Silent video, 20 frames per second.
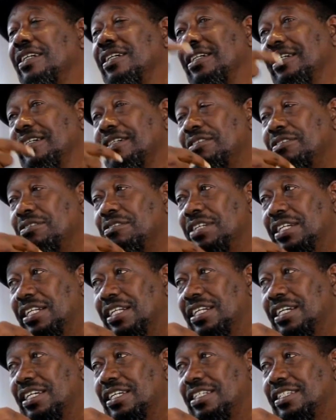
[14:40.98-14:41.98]

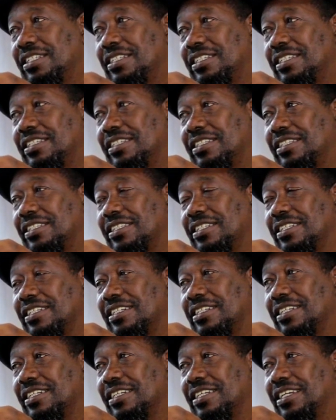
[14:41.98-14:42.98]
realize
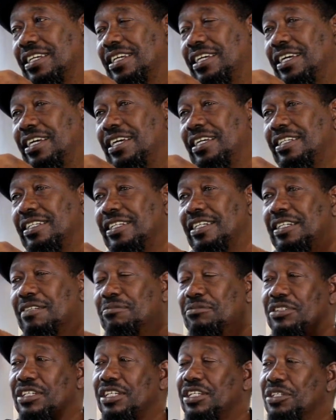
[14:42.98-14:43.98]
and
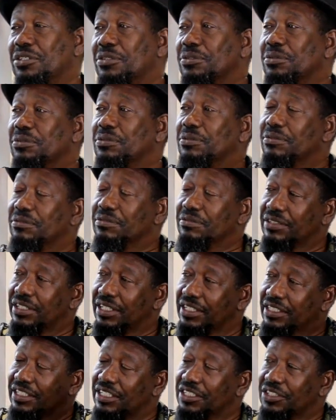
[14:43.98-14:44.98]
drive to their
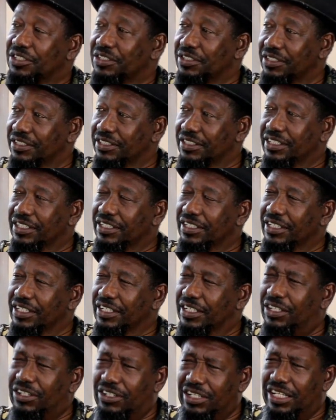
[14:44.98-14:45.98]
attention.
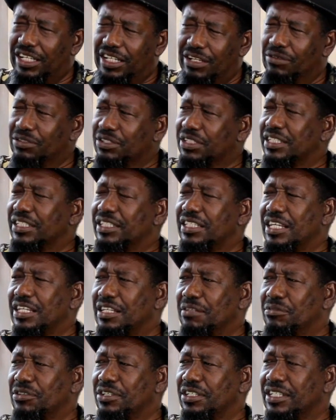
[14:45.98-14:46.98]
Luckily I was in Sandy
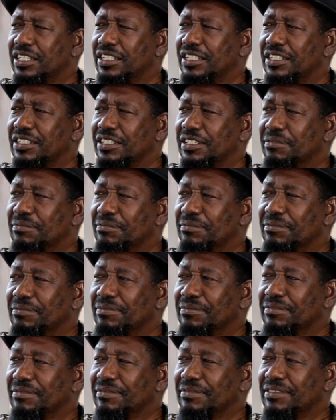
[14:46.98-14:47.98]
Point at the time,
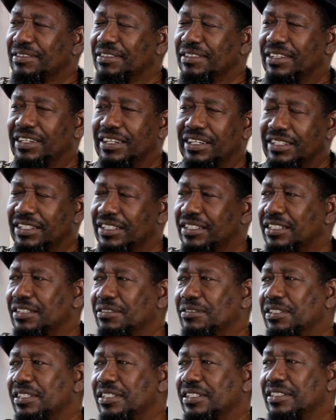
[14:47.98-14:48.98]
and I deal with
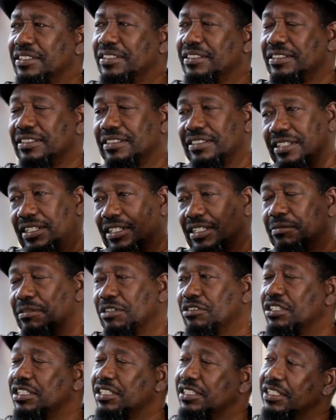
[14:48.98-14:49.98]
it. I had him
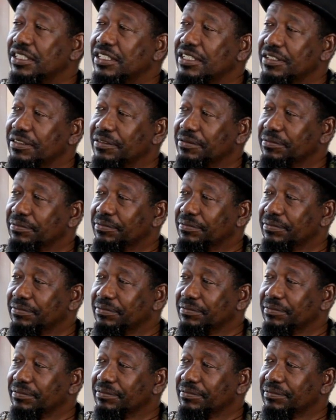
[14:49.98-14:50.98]
arrested.
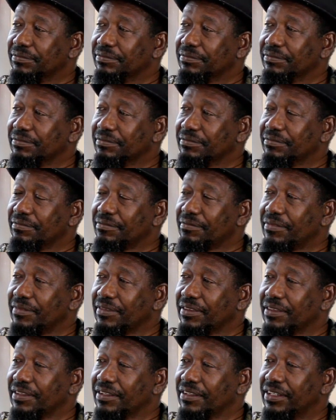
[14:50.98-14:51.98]
You
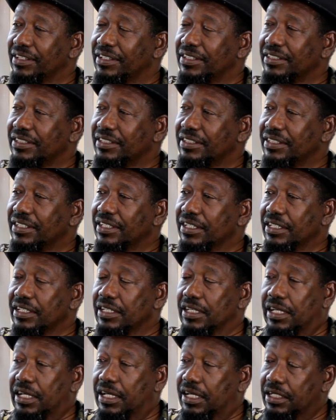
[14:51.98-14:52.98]
understand?
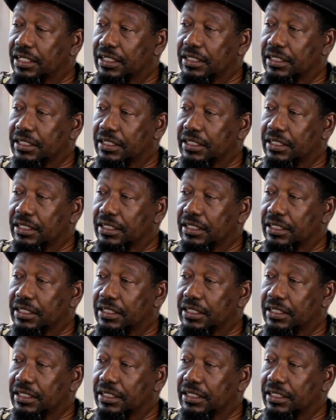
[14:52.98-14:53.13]
And